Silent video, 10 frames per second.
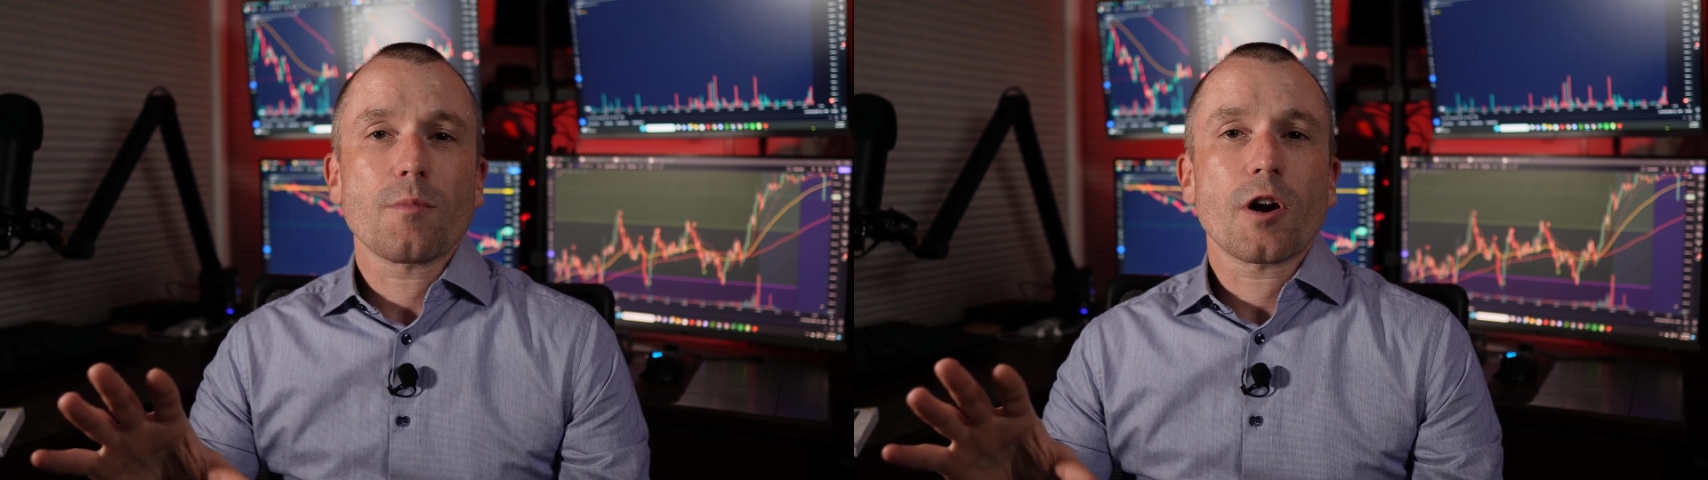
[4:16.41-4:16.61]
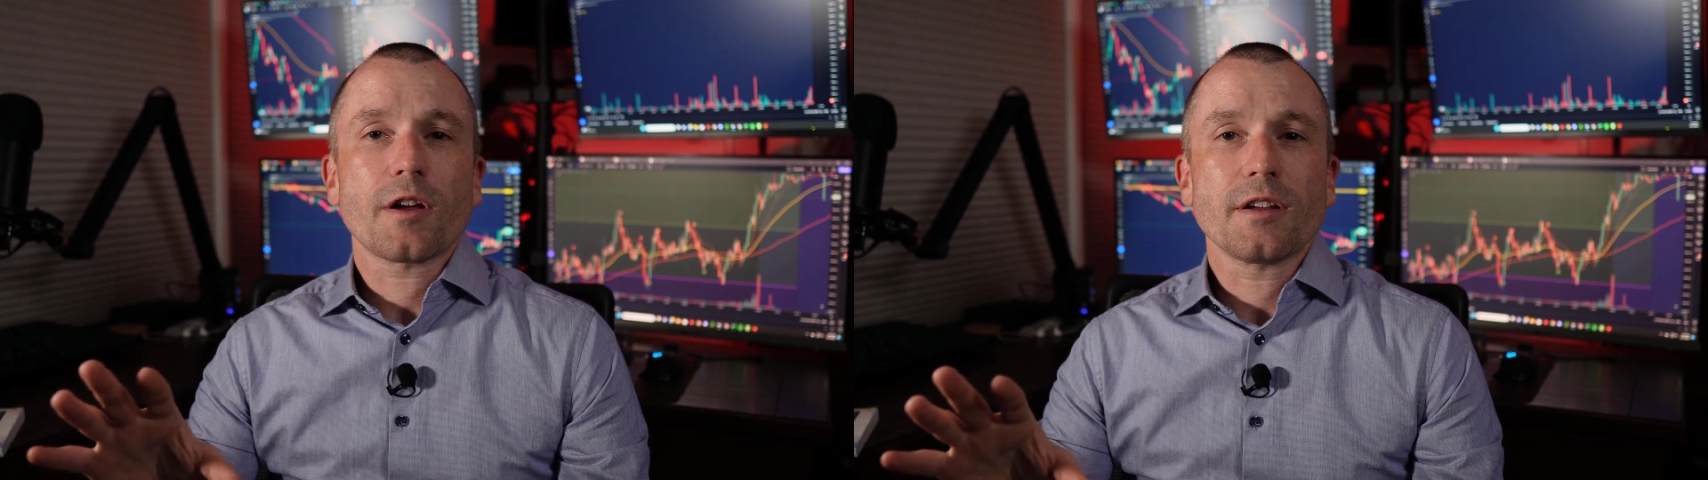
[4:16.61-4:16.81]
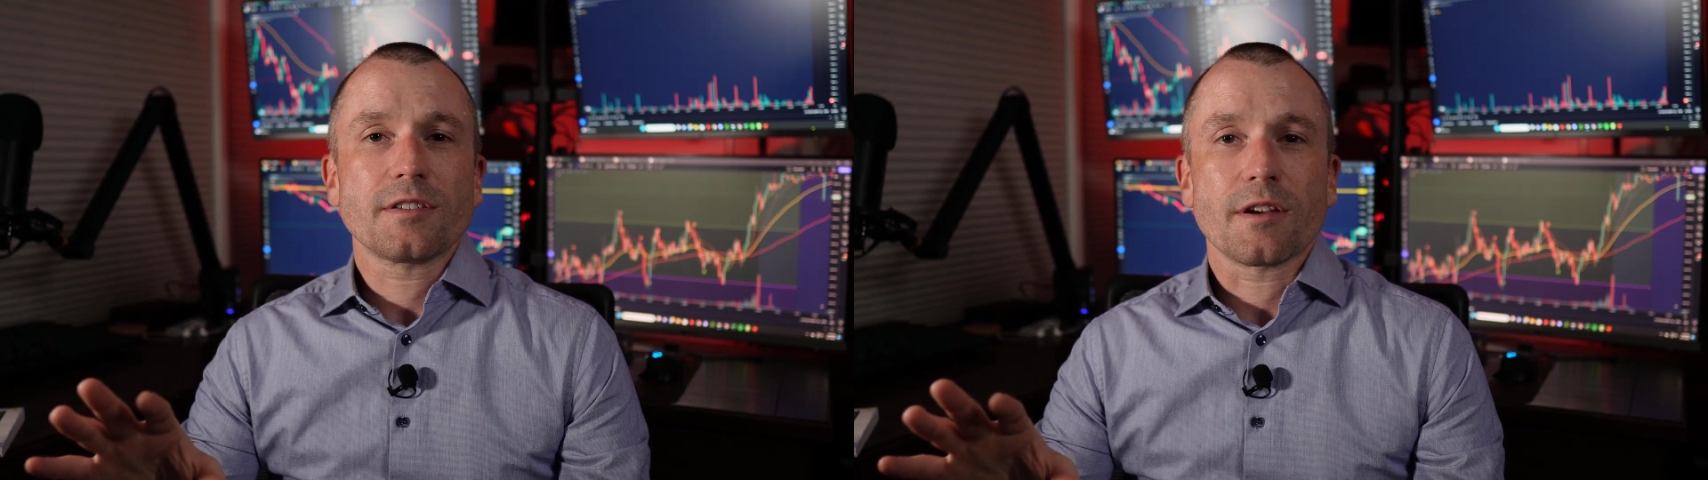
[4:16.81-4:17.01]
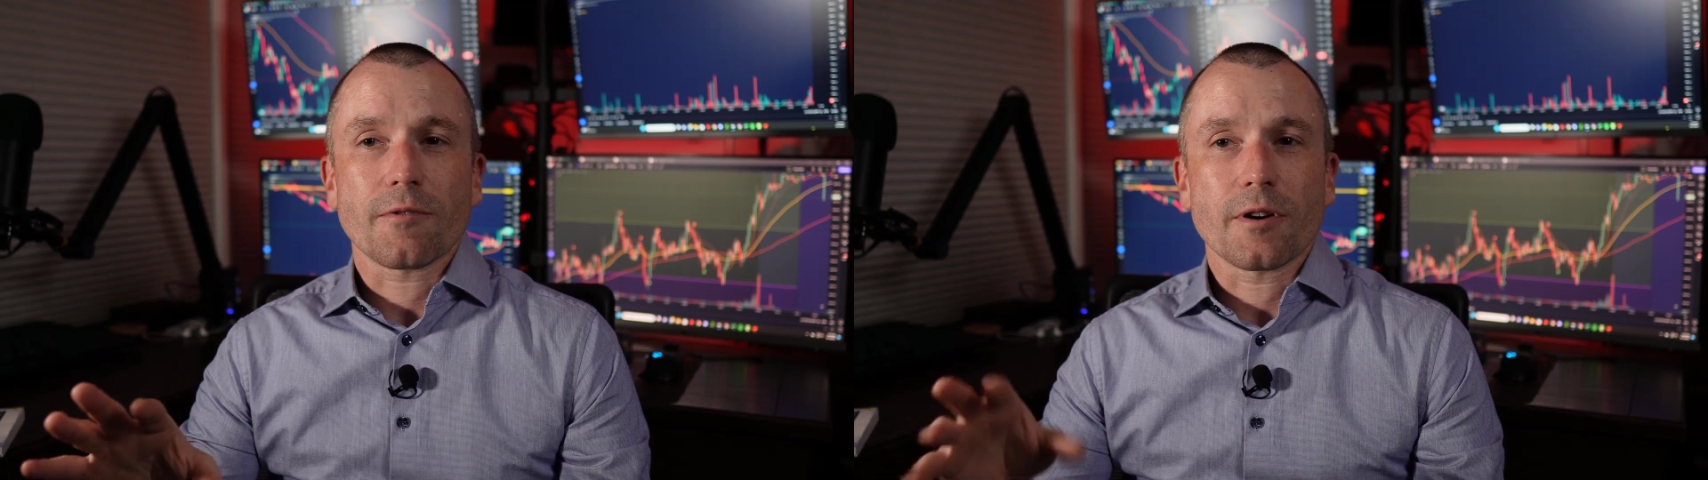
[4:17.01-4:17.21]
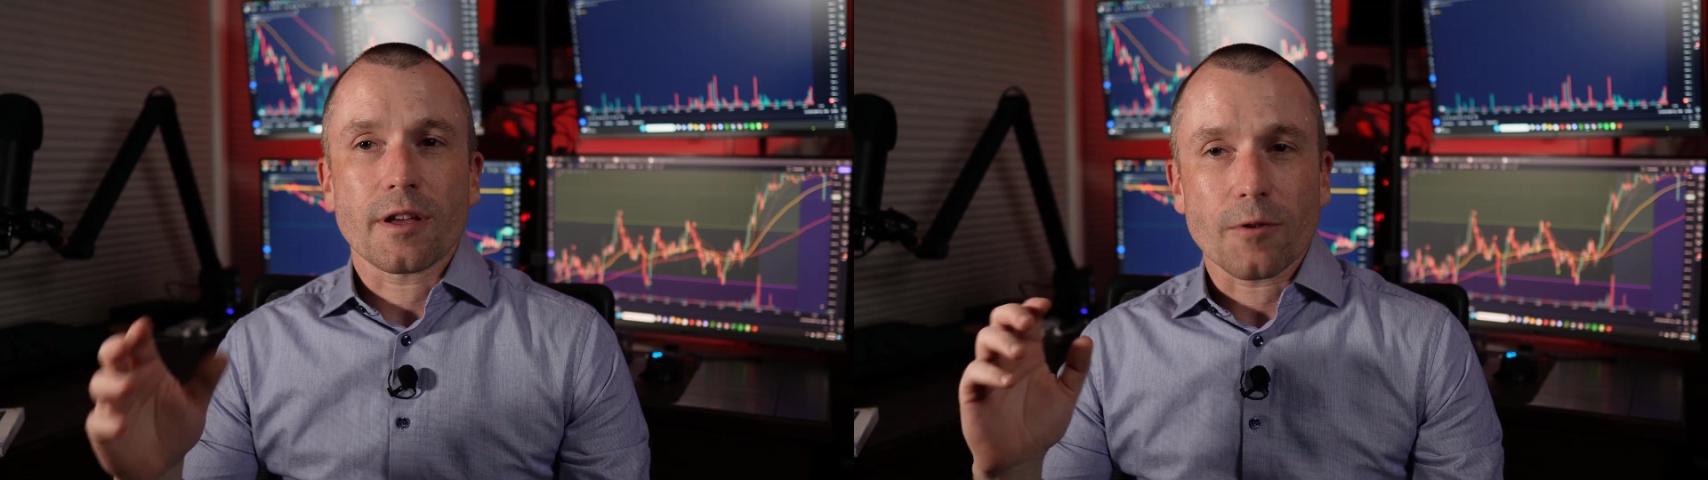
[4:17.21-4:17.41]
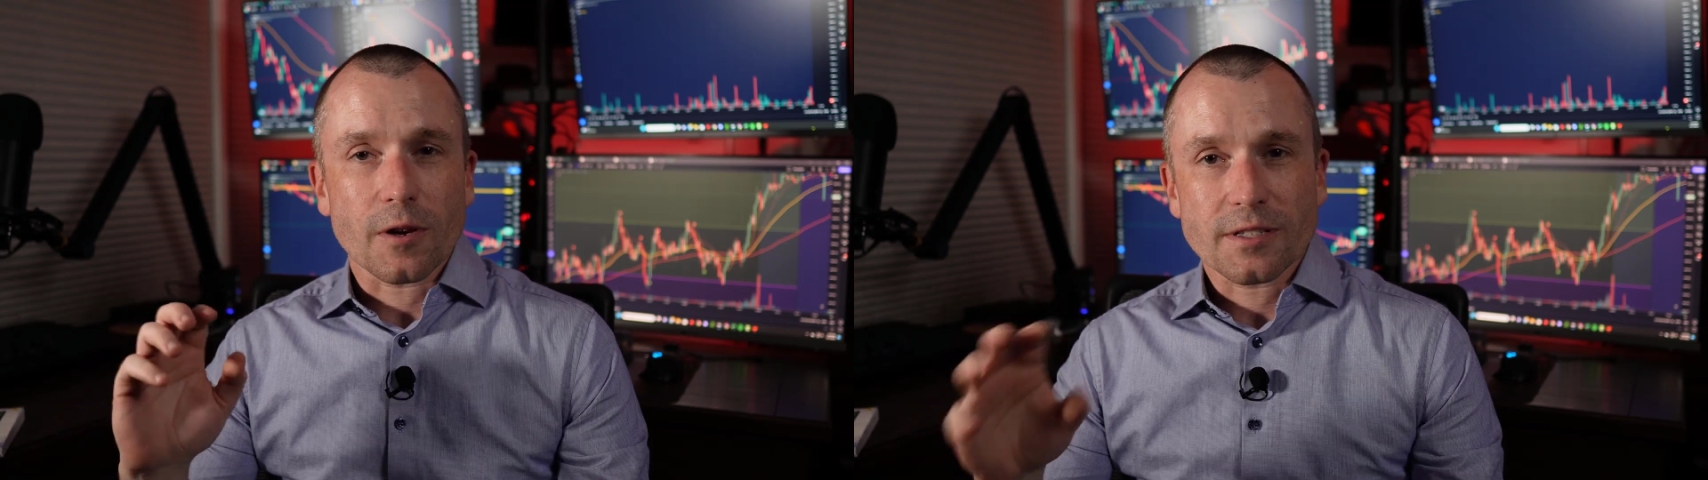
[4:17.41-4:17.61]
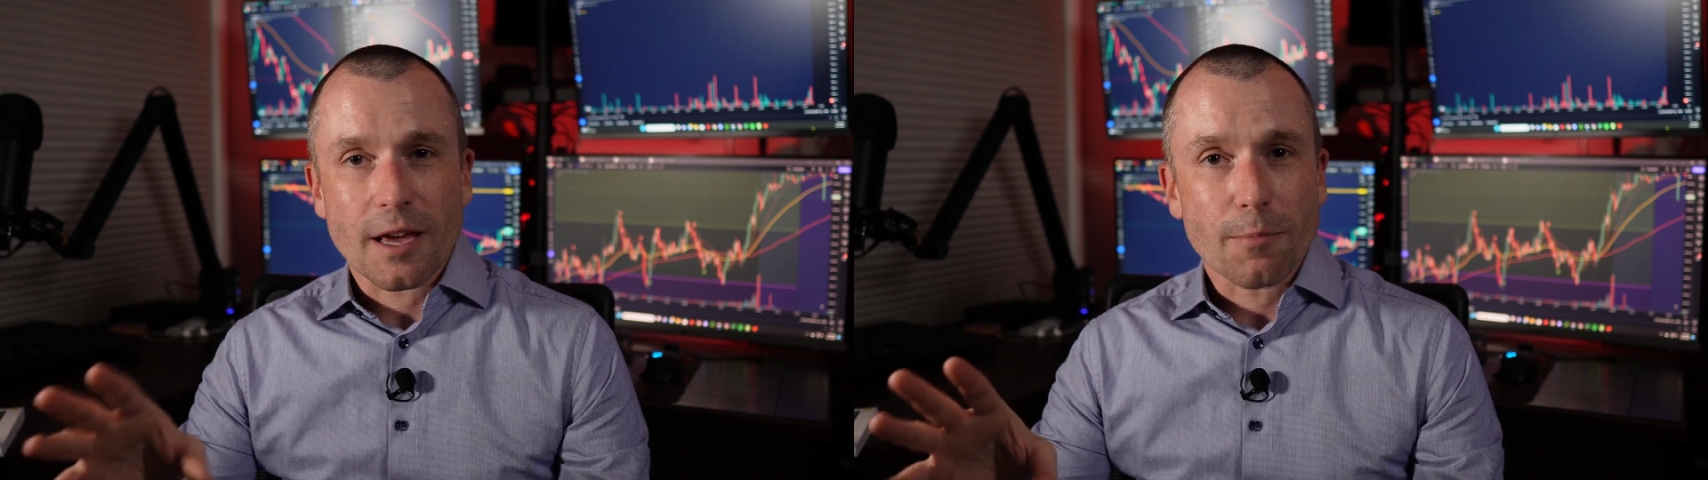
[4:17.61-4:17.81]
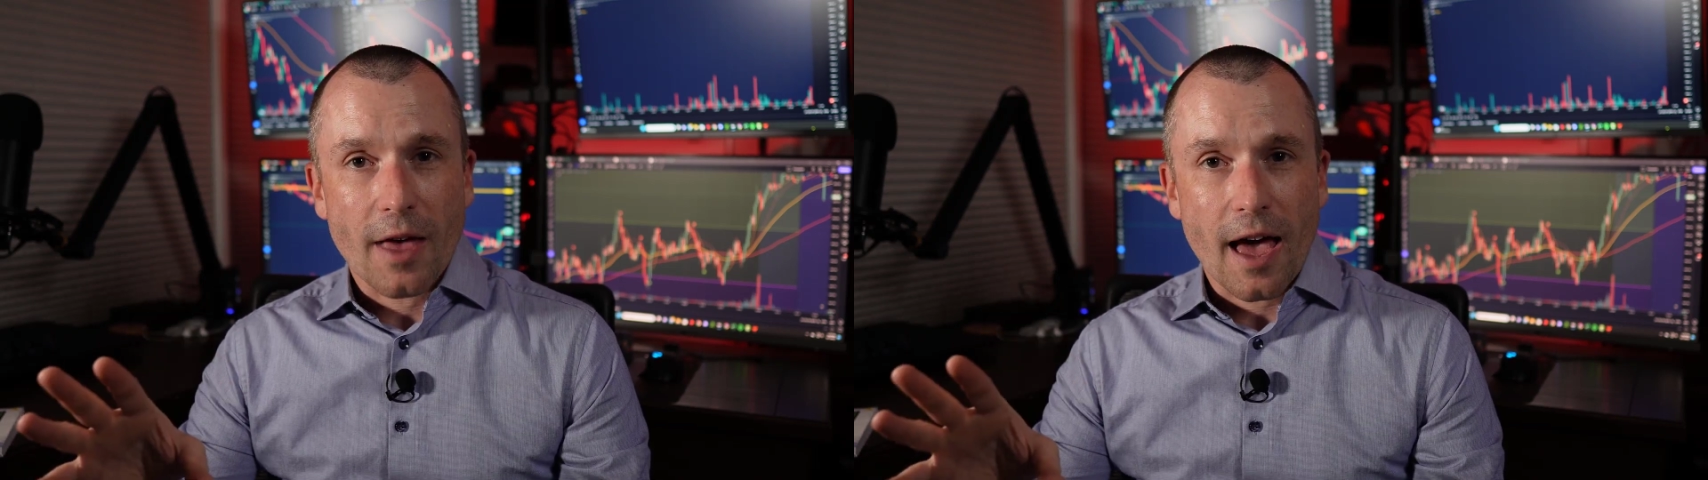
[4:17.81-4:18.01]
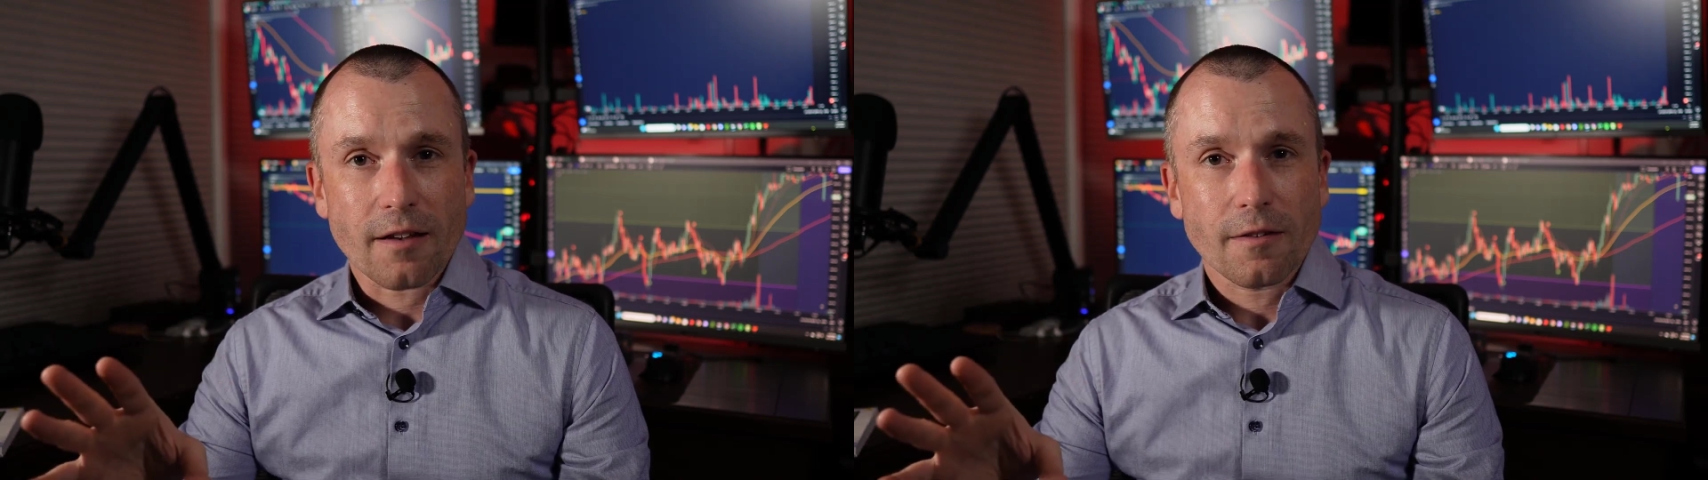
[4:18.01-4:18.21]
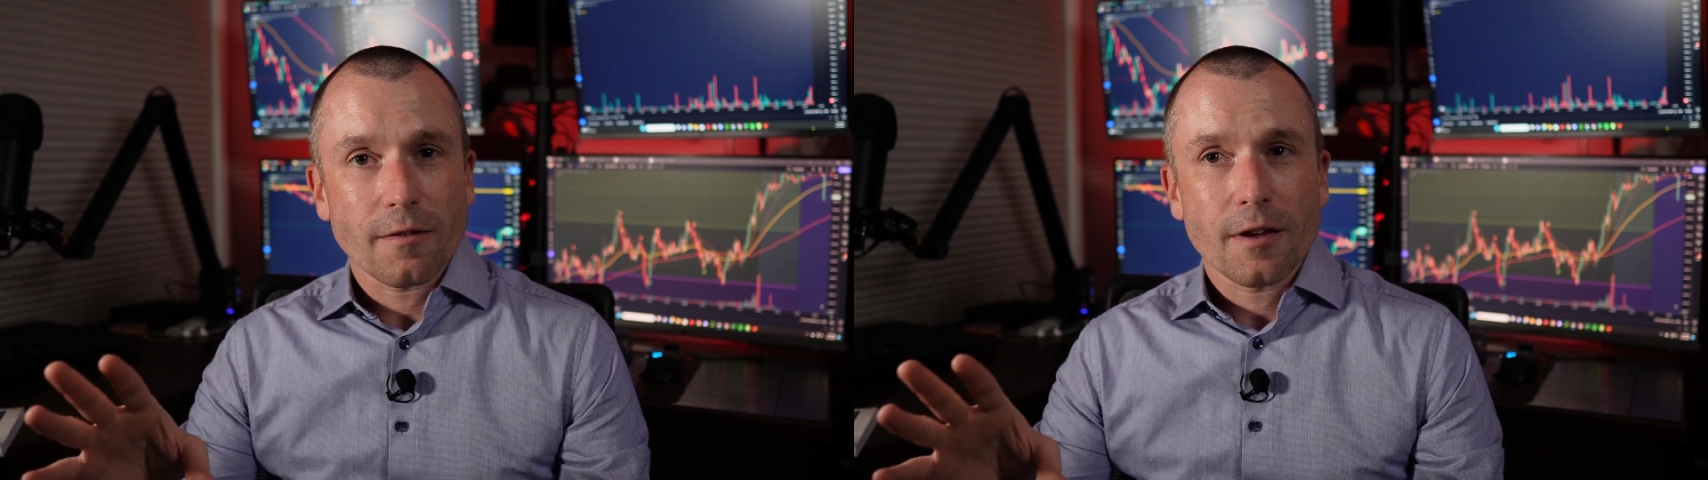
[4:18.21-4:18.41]
market is different. If you accept
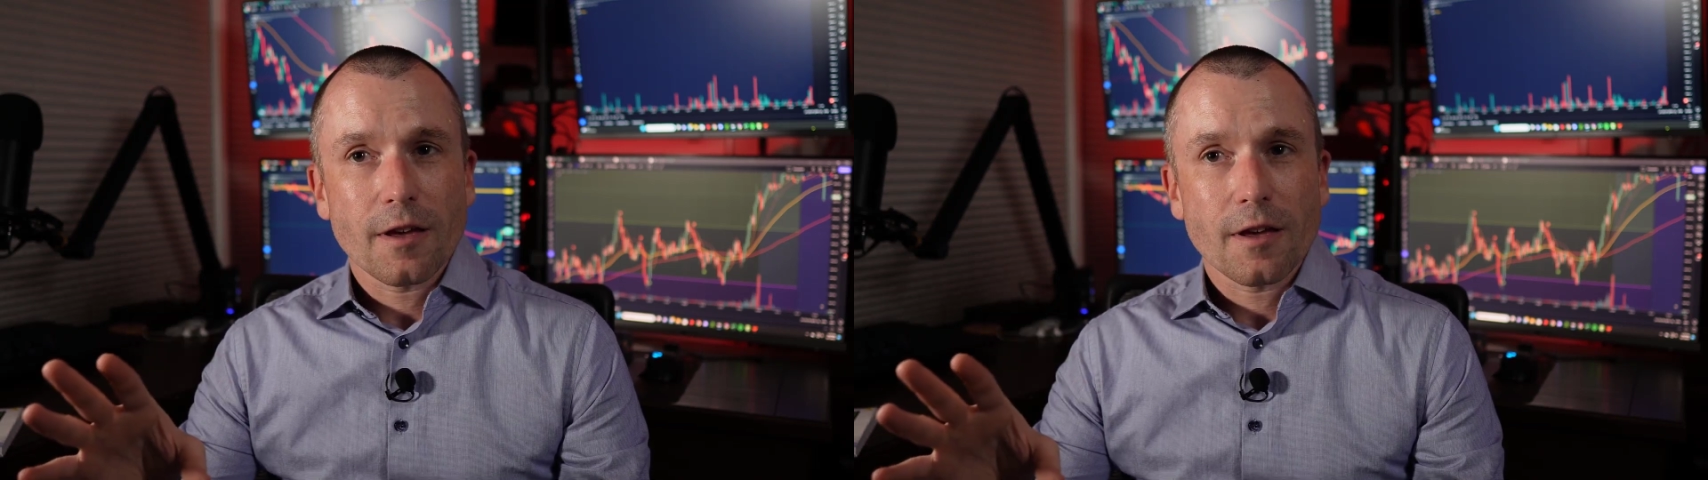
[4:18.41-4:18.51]
that,